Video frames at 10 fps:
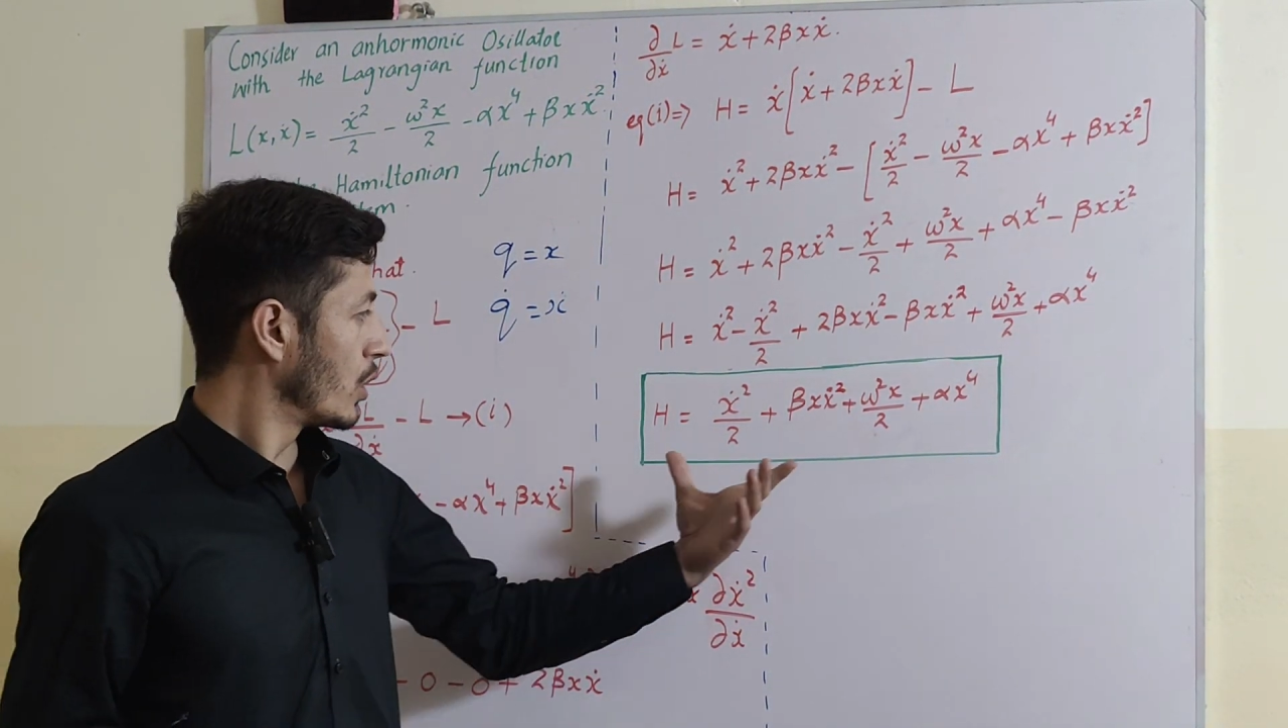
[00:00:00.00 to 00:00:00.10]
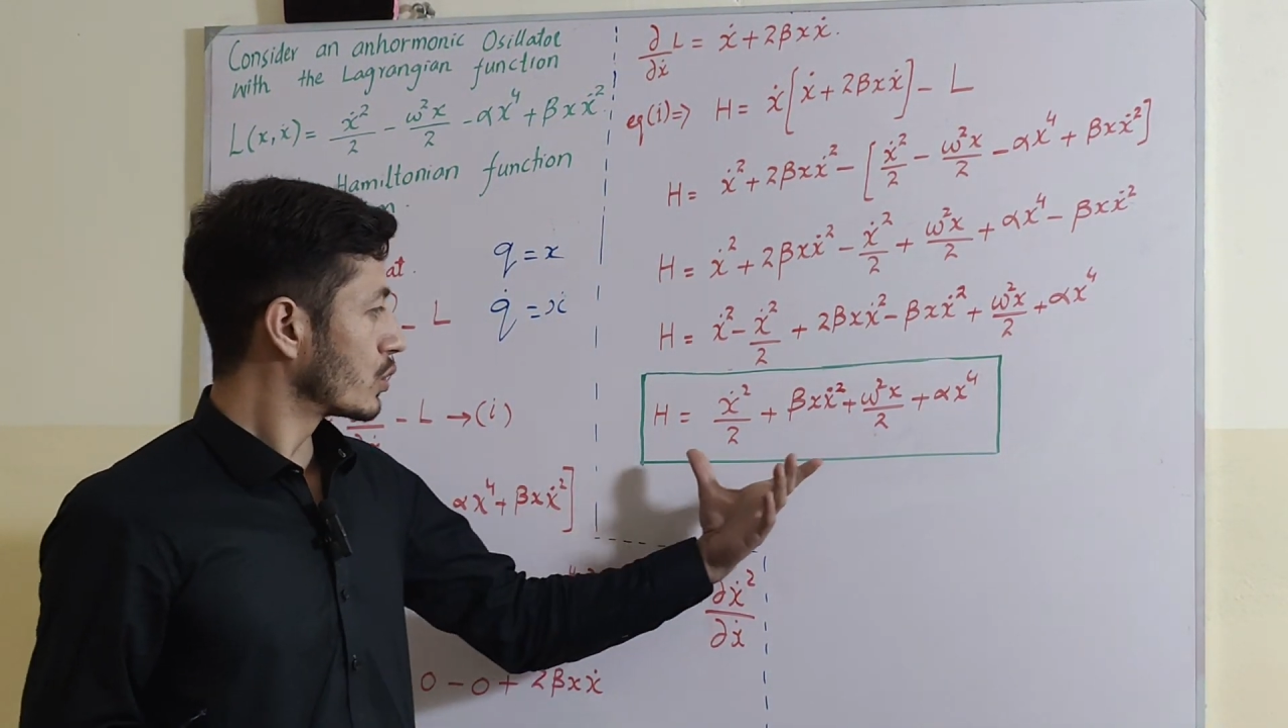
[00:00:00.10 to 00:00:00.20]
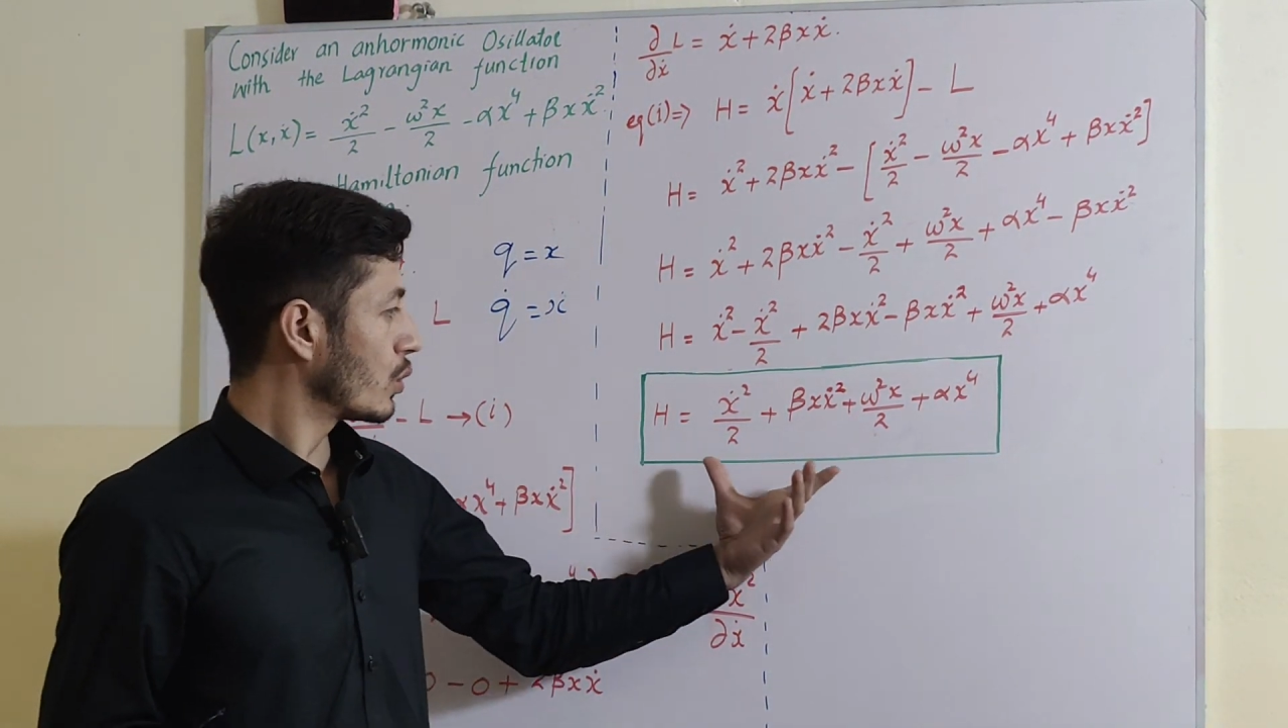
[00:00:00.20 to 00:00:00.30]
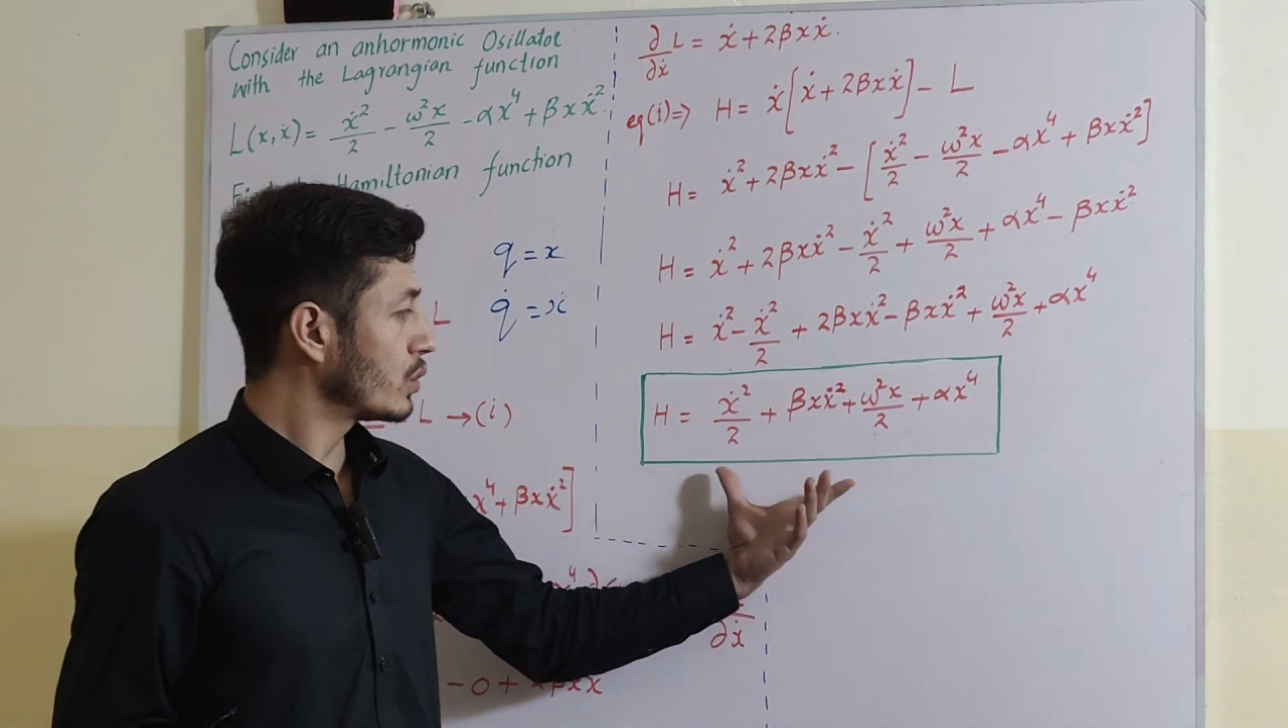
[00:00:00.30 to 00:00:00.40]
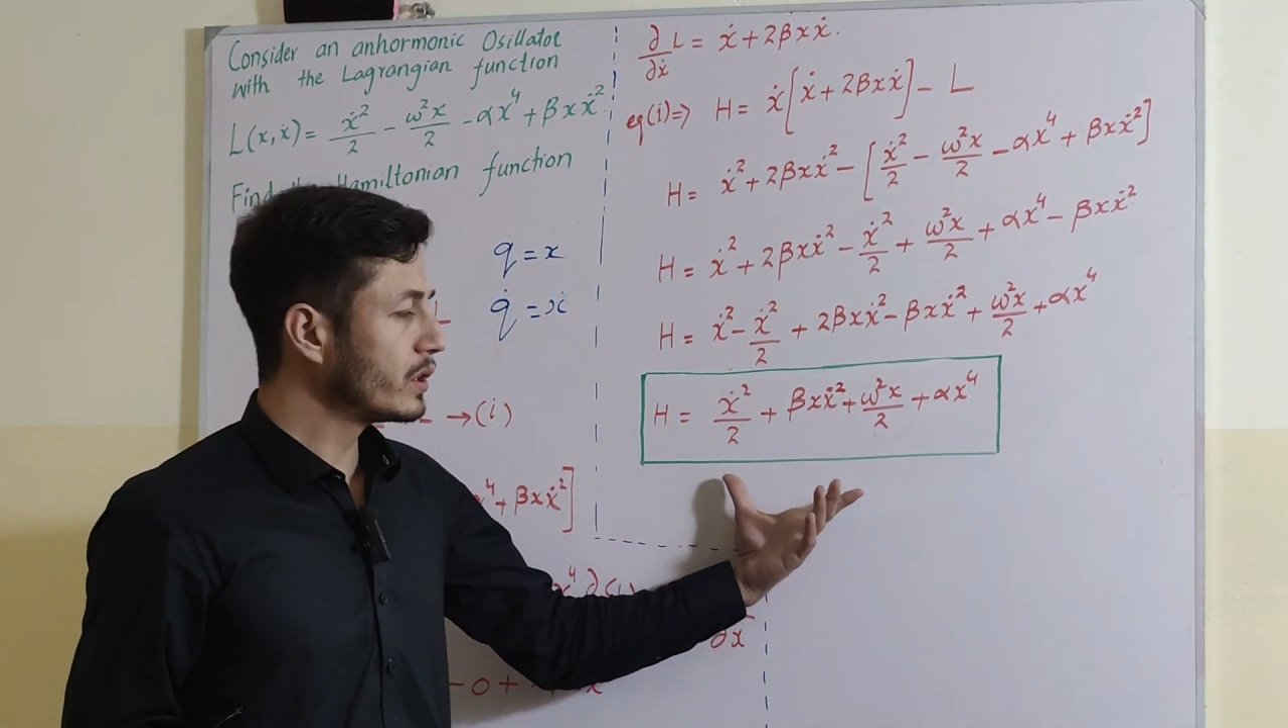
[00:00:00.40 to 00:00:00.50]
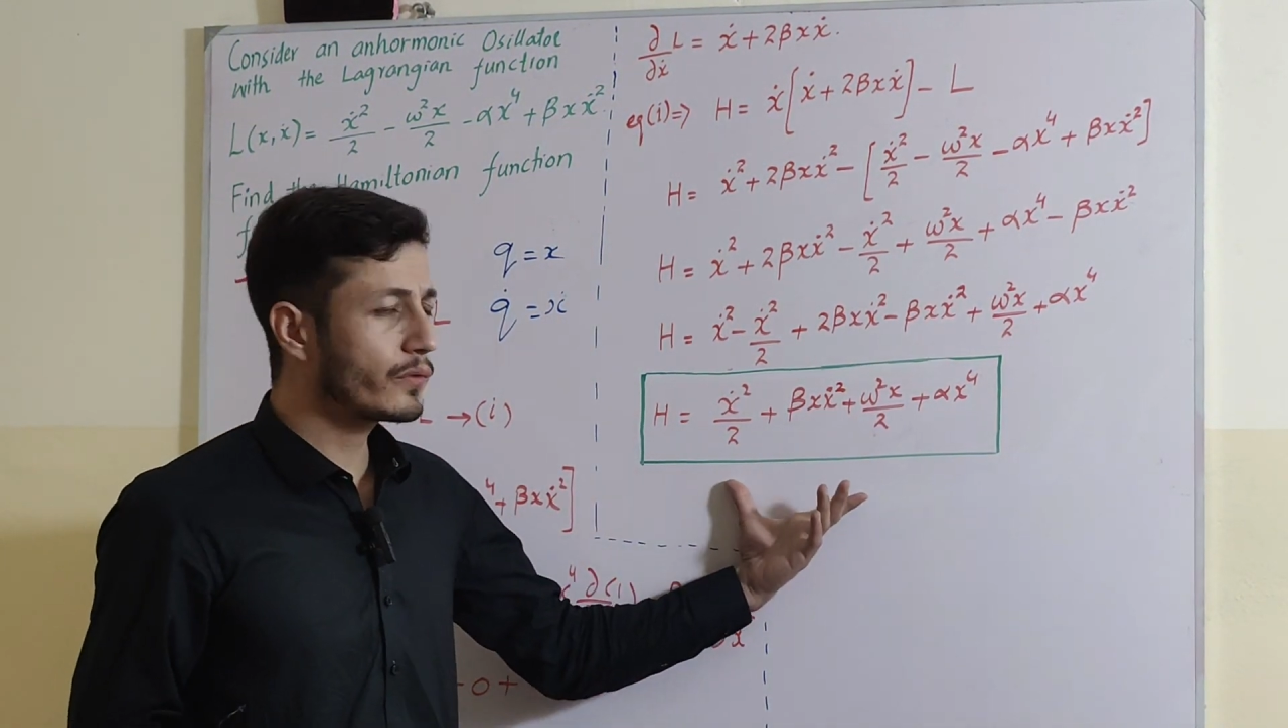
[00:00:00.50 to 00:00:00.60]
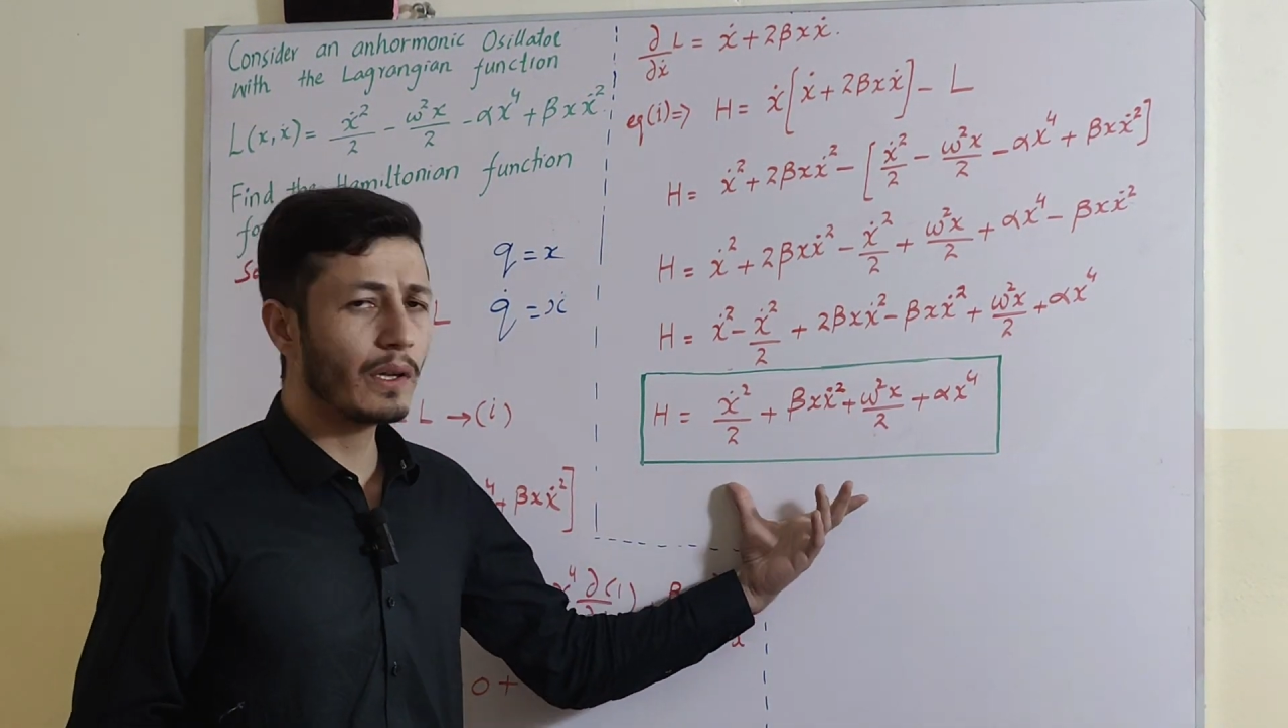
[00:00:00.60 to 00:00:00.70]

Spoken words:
So this